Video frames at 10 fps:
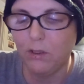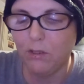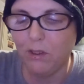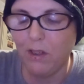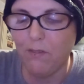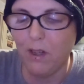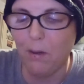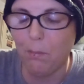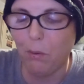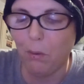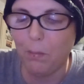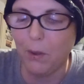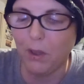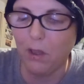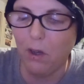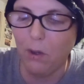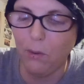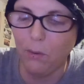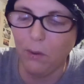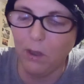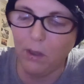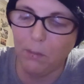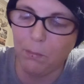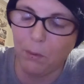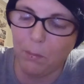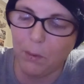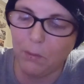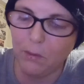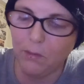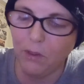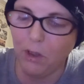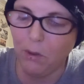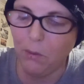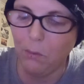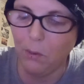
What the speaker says: to give it a proper go and a proper review.